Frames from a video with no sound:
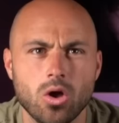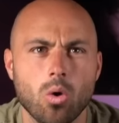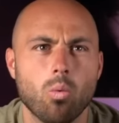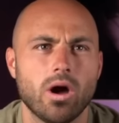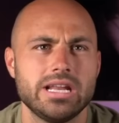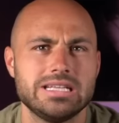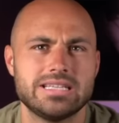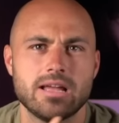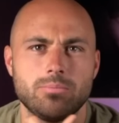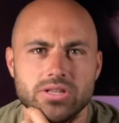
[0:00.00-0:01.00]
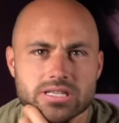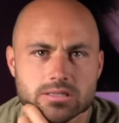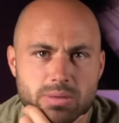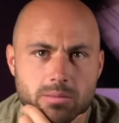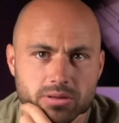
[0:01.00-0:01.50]
One example is
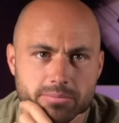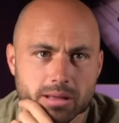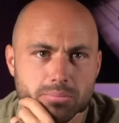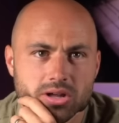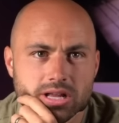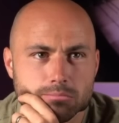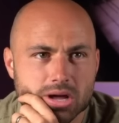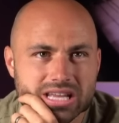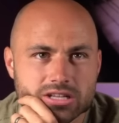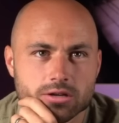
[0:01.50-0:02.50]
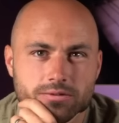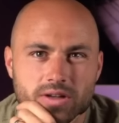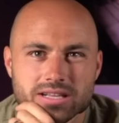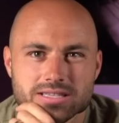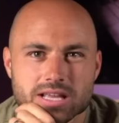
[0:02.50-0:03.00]
people have been putting money into
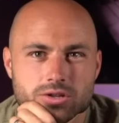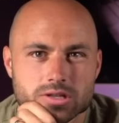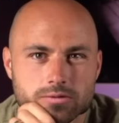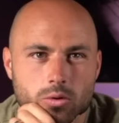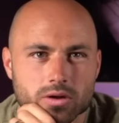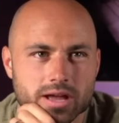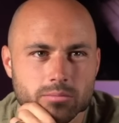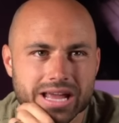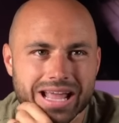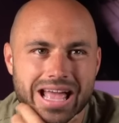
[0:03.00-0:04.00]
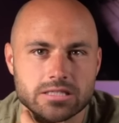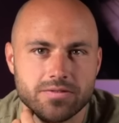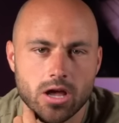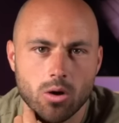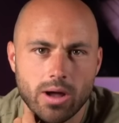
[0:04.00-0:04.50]
funds that do this for them, like
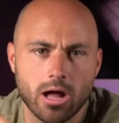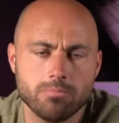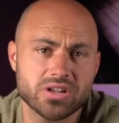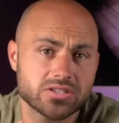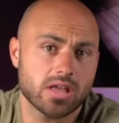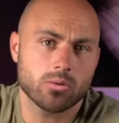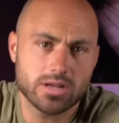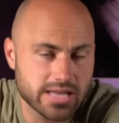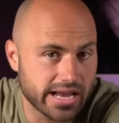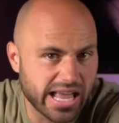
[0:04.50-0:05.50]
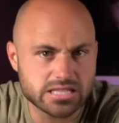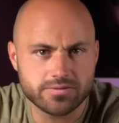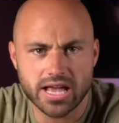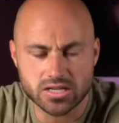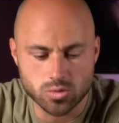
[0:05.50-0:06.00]
SVOL. There's other ones like
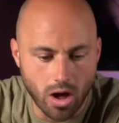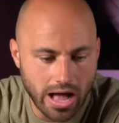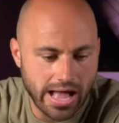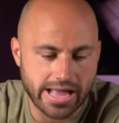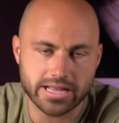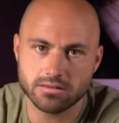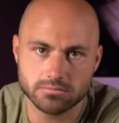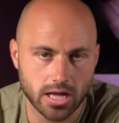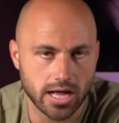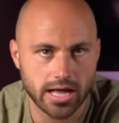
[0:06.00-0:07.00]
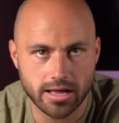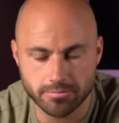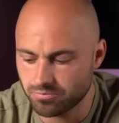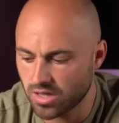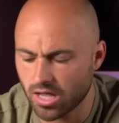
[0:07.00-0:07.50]
SVXY and
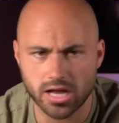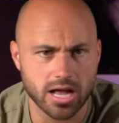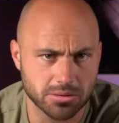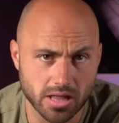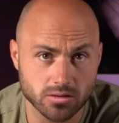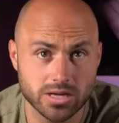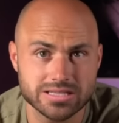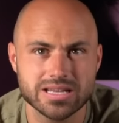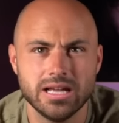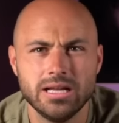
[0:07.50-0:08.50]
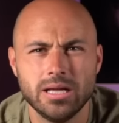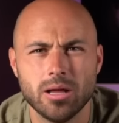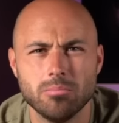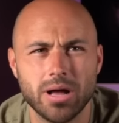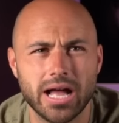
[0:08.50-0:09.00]
a couple other ones.
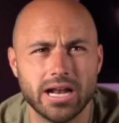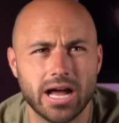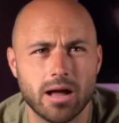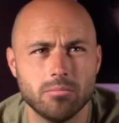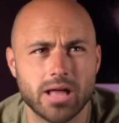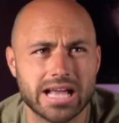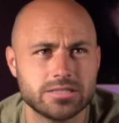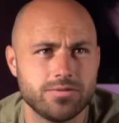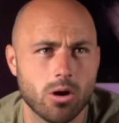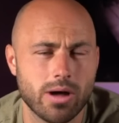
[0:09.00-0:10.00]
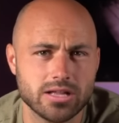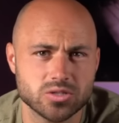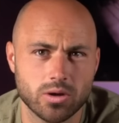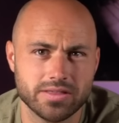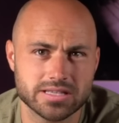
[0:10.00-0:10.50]
But SVOL
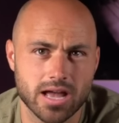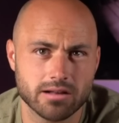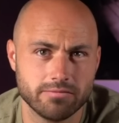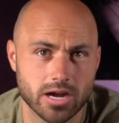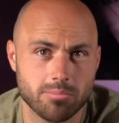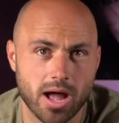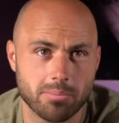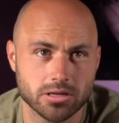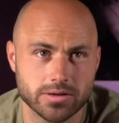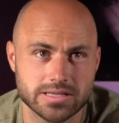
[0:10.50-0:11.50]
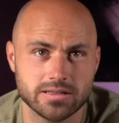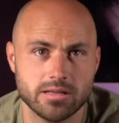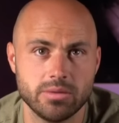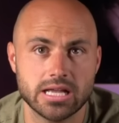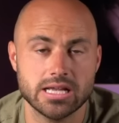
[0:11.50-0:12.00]
is one that's gotten very popular recently
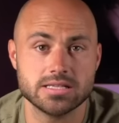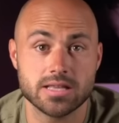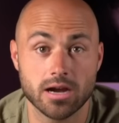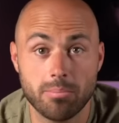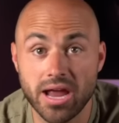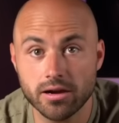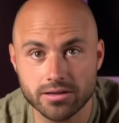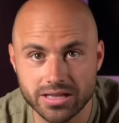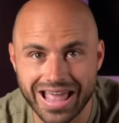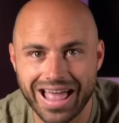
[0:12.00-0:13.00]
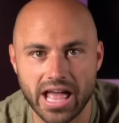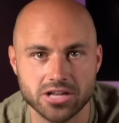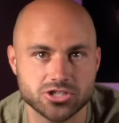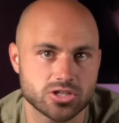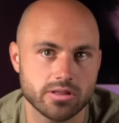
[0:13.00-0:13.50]
because they're apparently
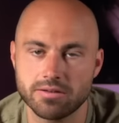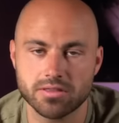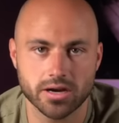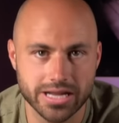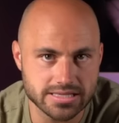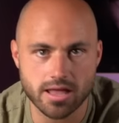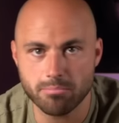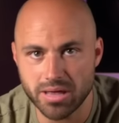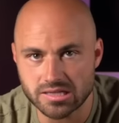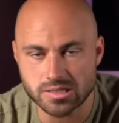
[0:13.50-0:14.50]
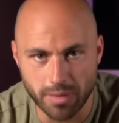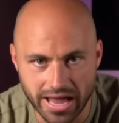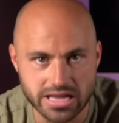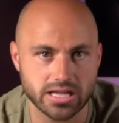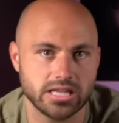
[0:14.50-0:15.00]
hedged so that if there a big
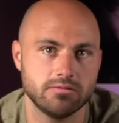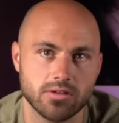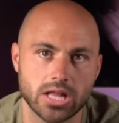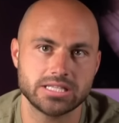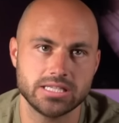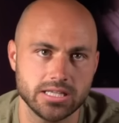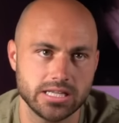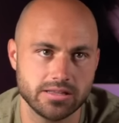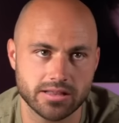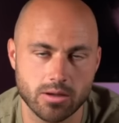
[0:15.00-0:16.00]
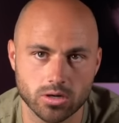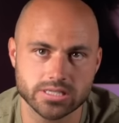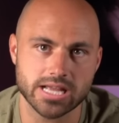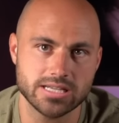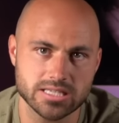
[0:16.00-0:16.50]
spike in volatility that they weren't
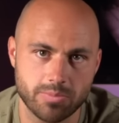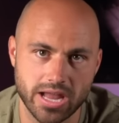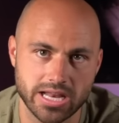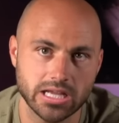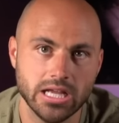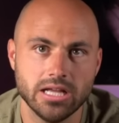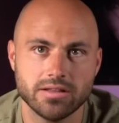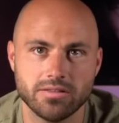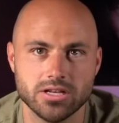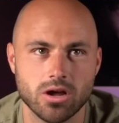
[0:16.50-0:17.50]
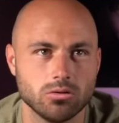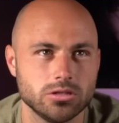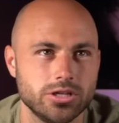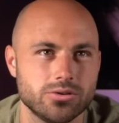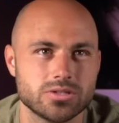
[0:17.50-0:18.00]
anticipating, then they don't
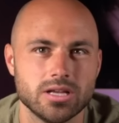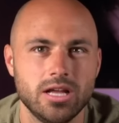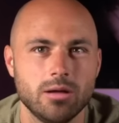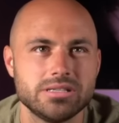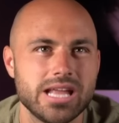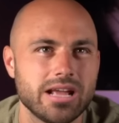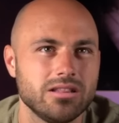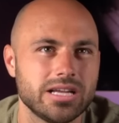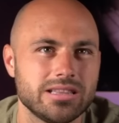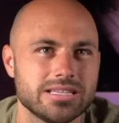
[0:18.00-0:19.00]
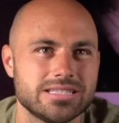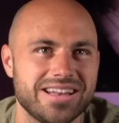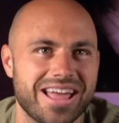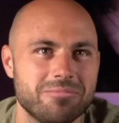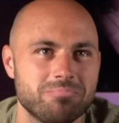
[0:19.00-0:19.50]
lose. But take a look at this
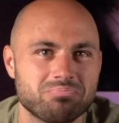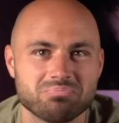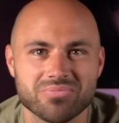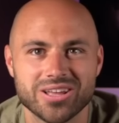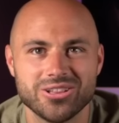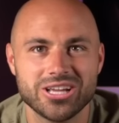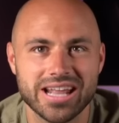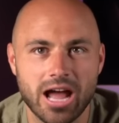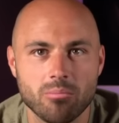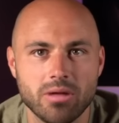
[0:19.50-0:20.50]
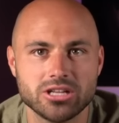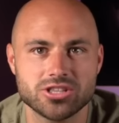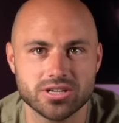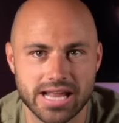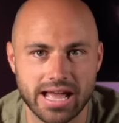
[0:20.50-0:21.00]
today. Look at how much
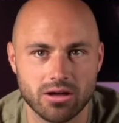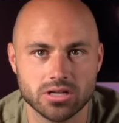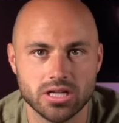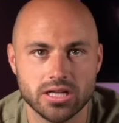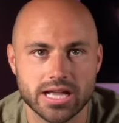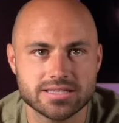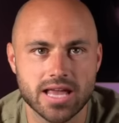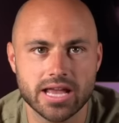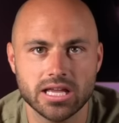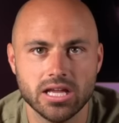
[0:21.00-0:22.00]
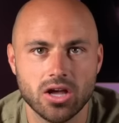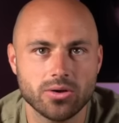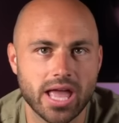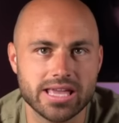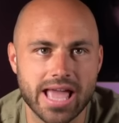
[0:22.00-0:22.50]
they're down. It's like,
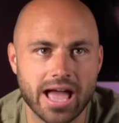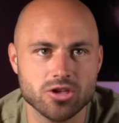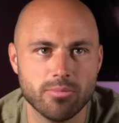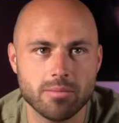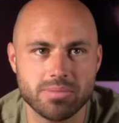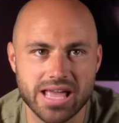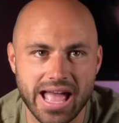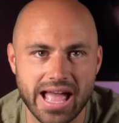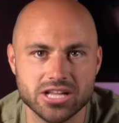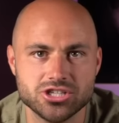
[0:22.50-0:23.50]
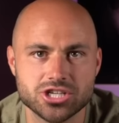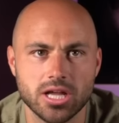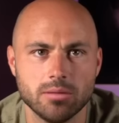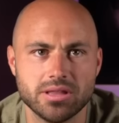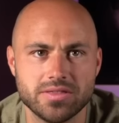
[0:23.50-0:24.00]
okay, yeah, you might be hedged,
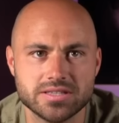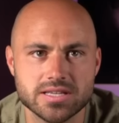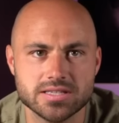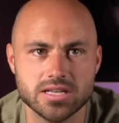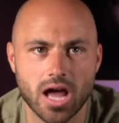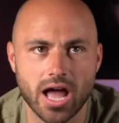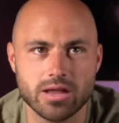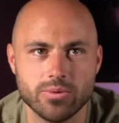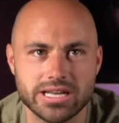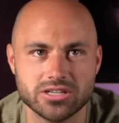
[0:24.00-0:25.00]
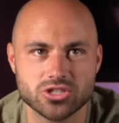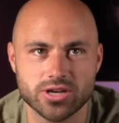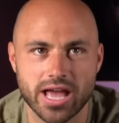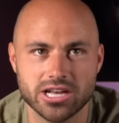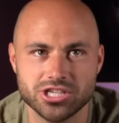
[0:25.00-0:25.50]
but this is not a winning
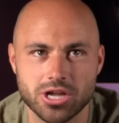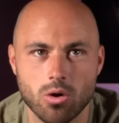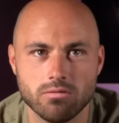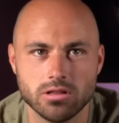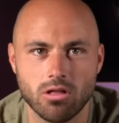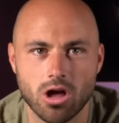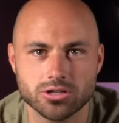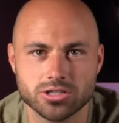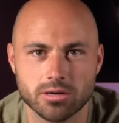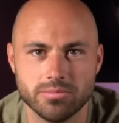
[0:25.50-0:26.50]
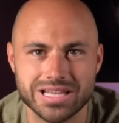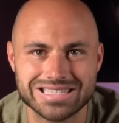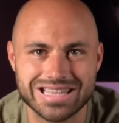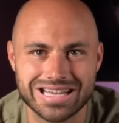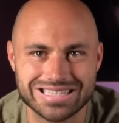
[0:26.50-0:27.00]
strategy. Over the long term, this
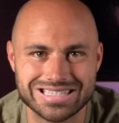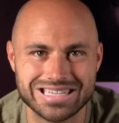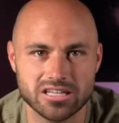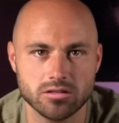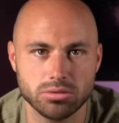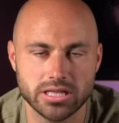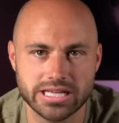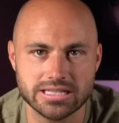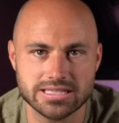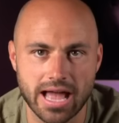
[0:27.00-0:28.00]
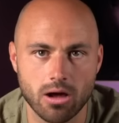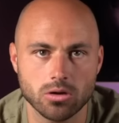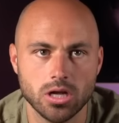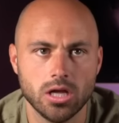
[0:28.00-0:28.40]
thing still bleeds out.